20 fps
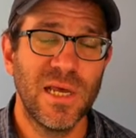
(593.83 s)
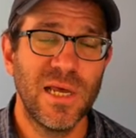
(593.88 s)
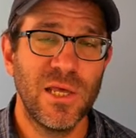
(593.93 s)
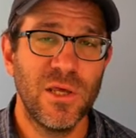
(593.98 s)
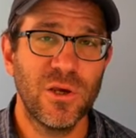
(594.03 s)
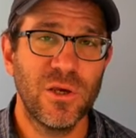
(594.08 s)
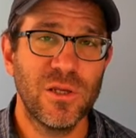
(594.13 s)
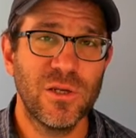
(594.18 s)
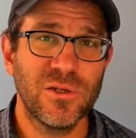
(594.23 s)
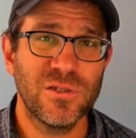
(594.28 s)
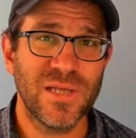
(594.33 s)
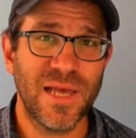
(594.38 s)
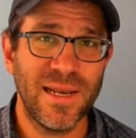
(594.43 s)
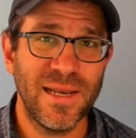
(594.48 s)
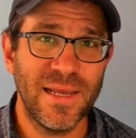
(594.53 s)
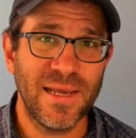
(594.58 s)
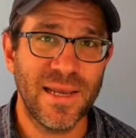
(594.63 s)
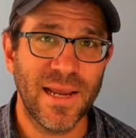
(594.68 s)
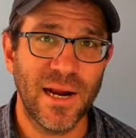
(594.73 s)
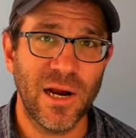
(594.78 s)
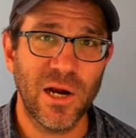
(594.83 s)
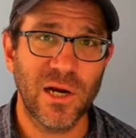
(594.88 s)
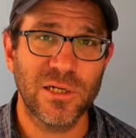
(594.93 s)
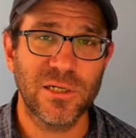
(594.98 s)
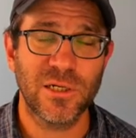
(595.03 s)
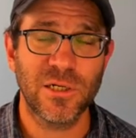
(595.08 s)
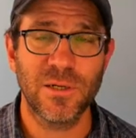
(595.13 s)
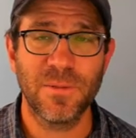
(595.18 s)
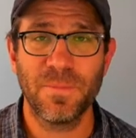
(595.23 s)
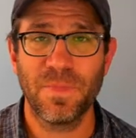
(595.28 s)
You can use any
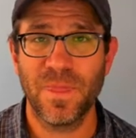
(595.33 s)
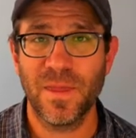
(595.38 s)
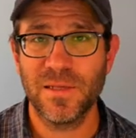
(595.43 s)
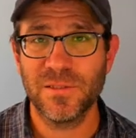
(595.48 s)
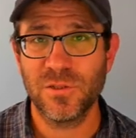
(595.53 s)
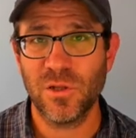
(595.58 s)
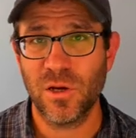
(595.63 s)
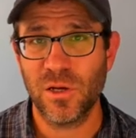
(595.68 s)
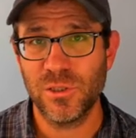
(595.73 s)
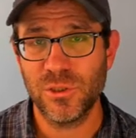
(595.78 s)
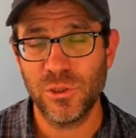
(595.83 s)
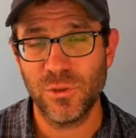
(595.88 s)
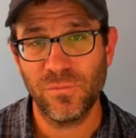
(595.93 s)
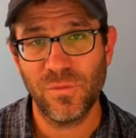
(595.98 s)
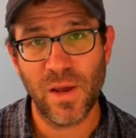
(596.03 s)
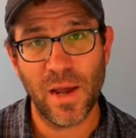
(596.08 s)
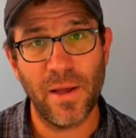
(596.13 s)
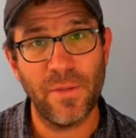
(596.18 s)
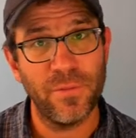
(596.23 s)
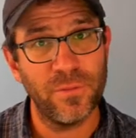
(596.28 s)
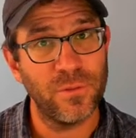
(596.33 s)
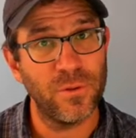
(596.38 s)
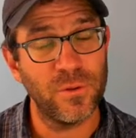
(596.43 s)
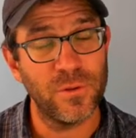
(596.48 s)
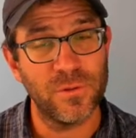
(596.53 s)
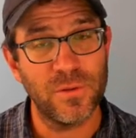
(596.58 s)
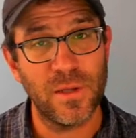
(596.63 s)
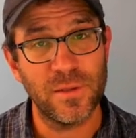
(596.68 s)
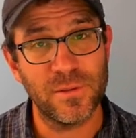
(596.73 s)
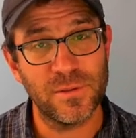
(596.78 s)
character as long as you've got the,
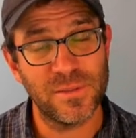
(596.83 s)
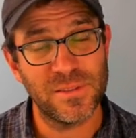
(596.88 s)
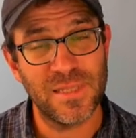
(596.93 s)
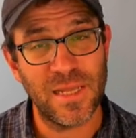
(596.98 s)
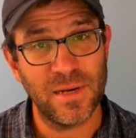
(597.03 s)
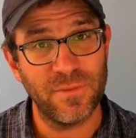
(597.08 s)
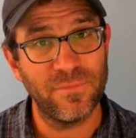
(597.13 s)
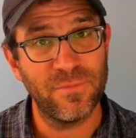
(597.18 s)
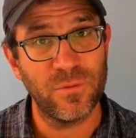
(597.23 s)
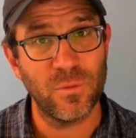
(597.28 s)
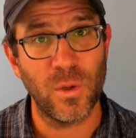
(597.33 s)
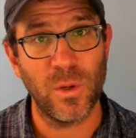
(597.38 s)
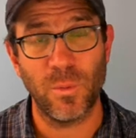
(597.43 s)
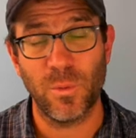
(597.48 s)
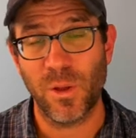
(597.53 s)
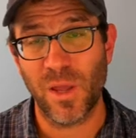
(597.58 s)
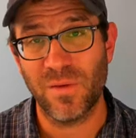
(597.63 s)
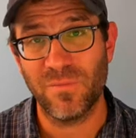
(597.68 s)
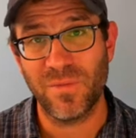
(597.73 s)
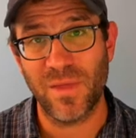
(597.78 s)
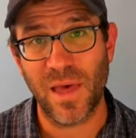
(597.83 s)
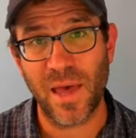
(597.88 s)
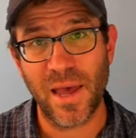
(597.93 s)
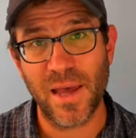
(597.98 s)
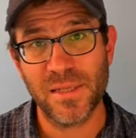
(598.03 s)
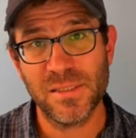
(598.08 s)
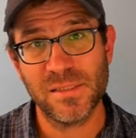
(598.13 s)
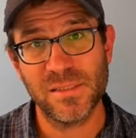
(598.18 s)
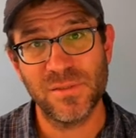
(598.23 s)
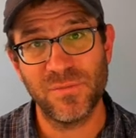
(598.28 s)
that set of three, where you have the
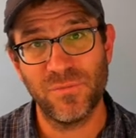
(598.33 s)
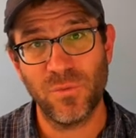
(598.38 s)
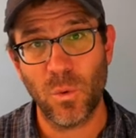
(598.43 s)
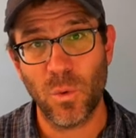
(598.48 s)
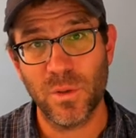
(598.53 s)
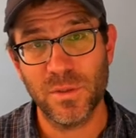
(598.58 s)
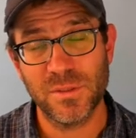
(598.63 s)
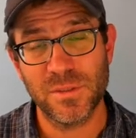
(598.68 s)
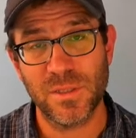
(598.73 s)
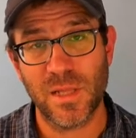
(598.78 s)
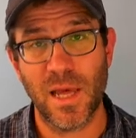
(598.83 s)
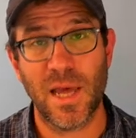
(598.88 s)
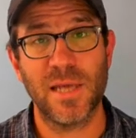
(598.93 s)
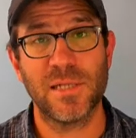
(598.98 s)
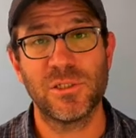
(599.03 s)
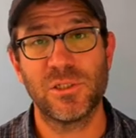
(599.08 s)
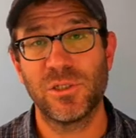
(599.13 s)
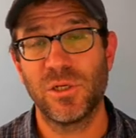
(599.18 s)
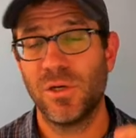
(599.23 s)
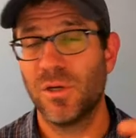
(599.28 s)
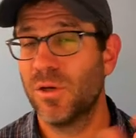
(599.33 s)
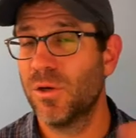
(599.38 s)
S, forward slash,